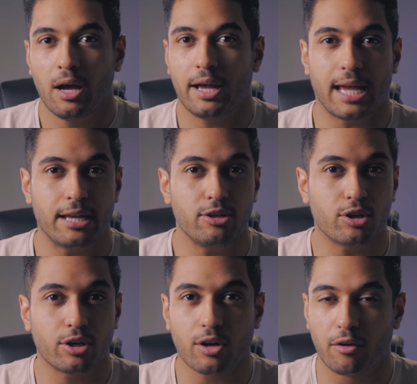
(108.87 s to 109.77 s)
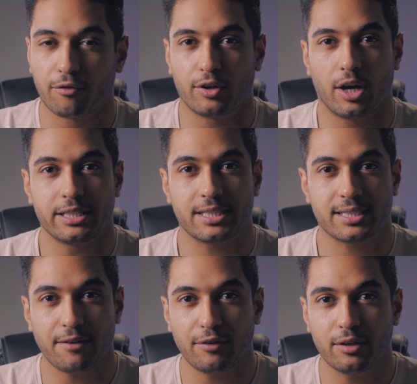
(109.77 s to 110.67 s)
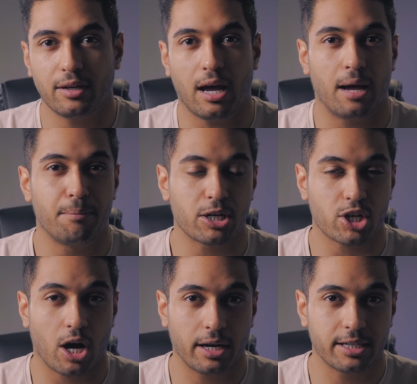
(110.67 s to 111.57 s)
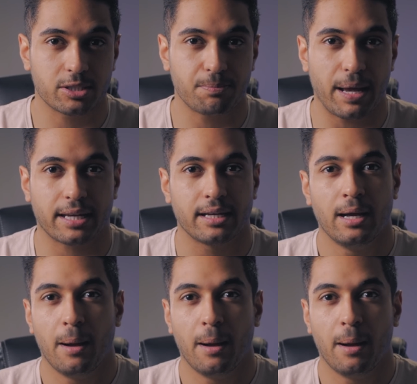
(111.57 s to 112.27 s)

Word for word: Again, you could have gone for an i7, uh, much higher spec,